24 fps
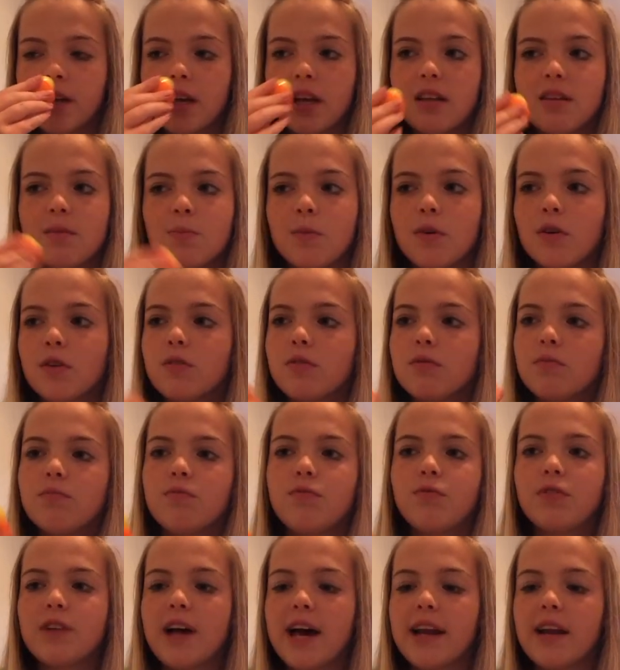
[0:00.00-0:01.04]
It smells
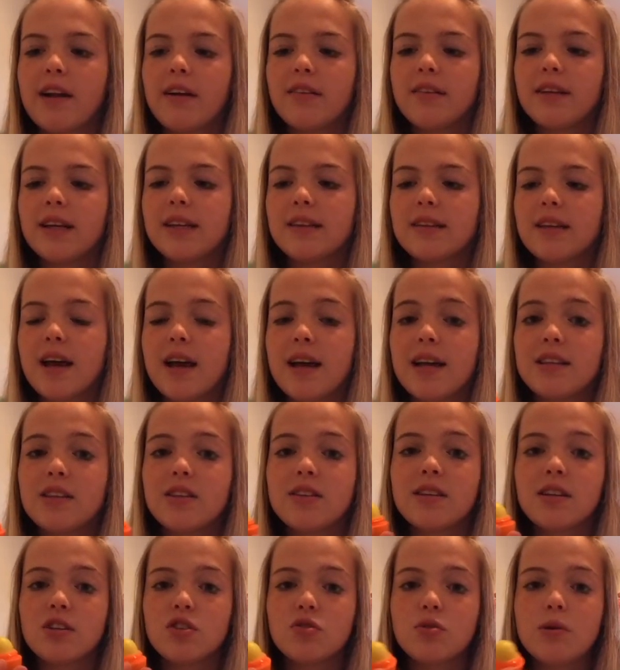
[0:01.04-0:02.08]
flat out like that.
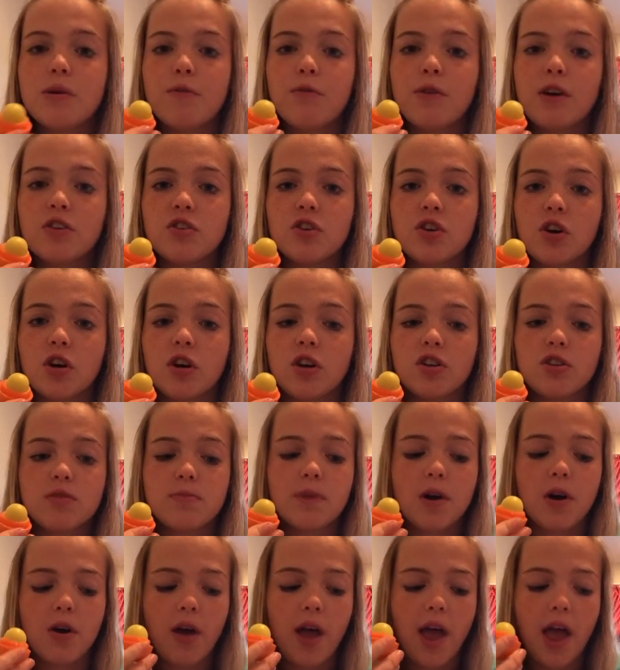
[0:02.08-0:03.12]
It's such a refreshing orange
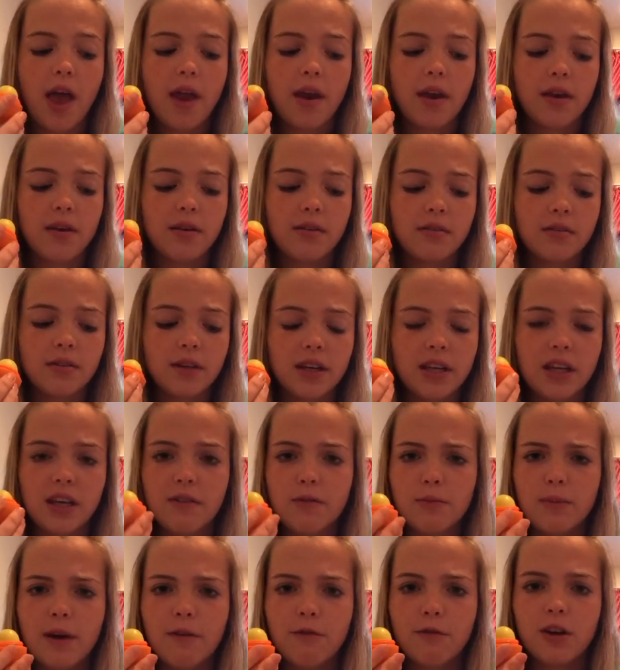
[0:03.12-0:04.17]
smell, and like
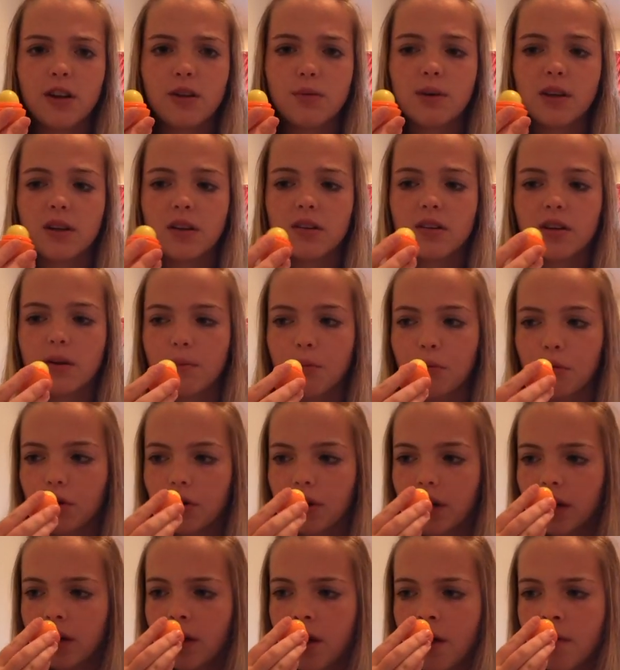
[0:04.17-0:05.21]
even my friends pick this up and they're
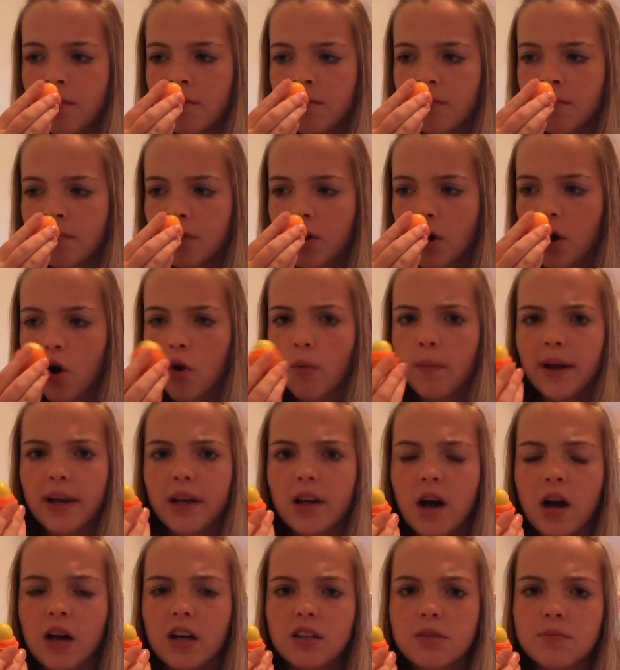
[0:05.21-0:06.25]
like, Oh my
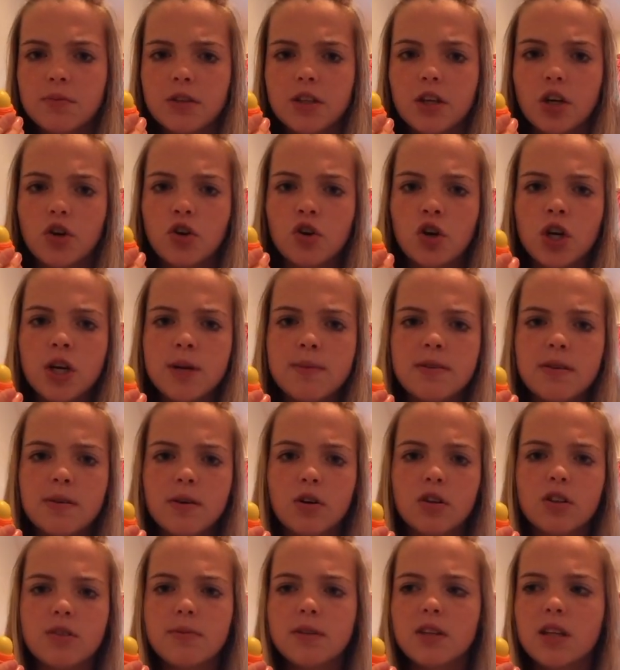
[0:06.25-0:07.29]
god, it smells like a
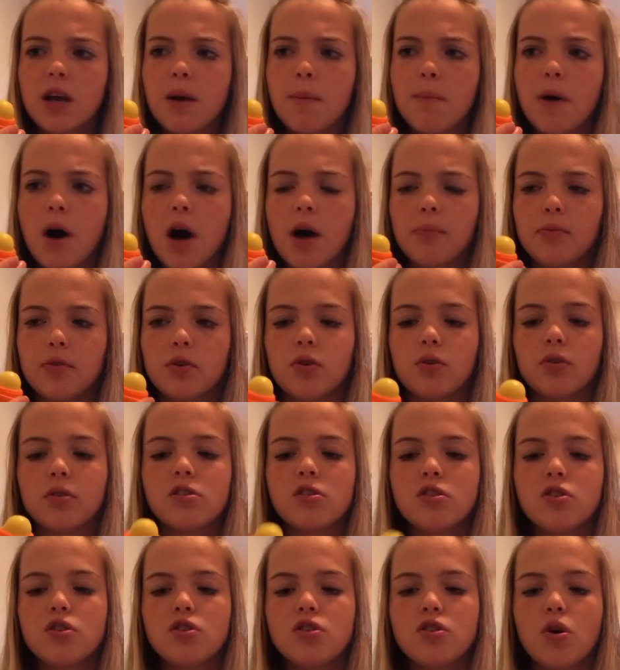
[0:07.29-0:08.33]
creamsicle. It smells like a popsicle.
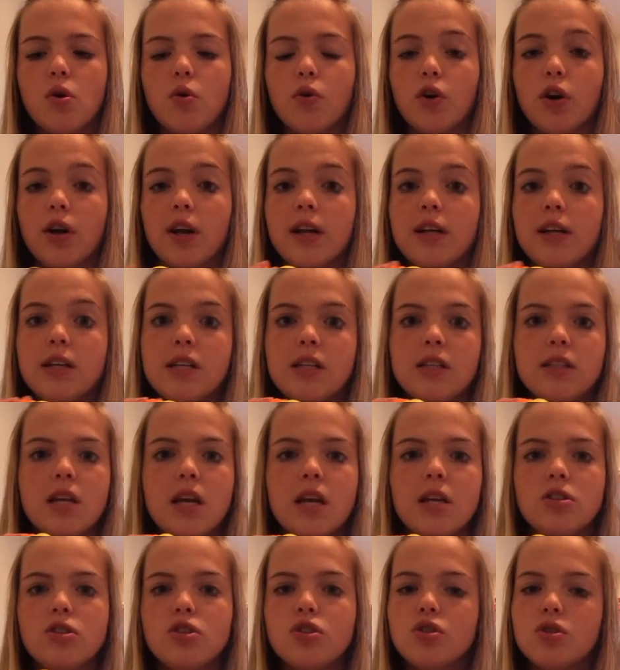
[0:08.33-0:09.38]
It's so good, and it
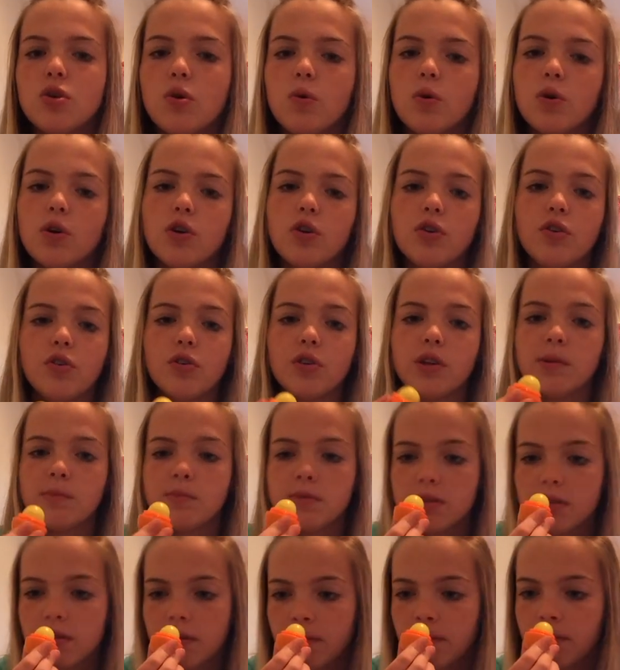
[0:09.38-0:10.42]
tastes so good on your
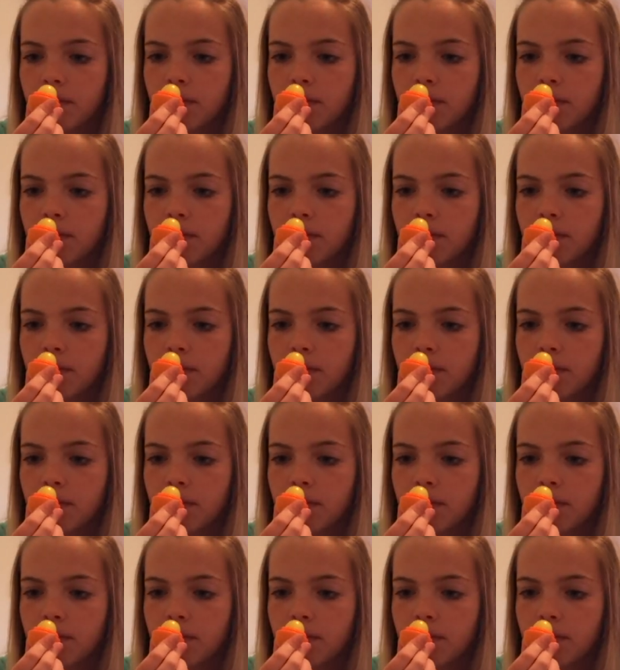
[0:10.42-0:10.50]
lips.